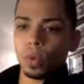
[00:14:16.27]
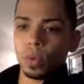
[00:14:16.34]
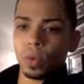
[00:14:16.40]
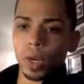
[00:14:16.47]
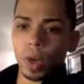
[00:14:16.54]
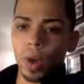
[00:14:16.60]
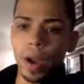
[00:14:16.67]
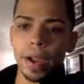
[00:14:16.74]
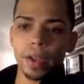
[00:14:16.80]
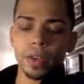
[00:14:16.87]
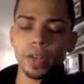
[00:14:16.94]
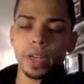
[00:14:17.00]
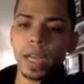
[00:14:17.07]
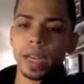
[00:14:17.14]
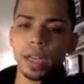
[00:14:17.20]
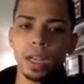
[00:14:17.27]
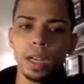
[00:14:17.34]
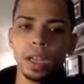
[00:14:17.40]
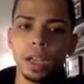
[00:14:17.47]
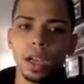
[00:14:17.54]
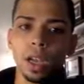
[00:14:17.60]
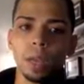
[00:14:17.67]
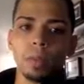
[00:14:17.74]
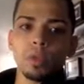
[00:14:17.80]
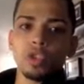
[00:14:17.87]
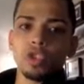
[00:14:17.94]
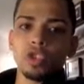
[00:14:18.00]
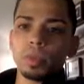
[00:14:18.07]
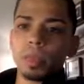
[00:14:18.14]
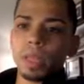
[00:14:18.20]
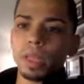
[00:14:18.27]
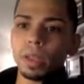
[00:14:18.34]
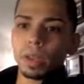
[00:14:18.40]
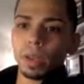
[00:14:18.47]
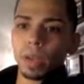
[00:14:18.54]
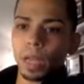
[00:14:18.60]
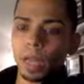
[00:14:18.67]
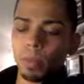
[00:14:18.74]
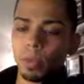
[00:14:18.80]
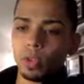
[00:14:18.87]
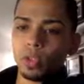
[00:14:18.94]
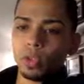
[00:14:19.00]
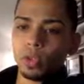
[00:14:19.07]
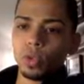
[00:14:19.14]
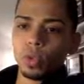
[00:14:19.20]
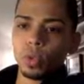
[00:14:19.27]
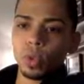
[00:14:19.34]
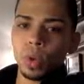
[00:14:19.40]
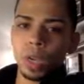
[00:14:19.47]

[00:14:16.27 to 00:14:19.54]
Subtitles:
required or not, you should be able to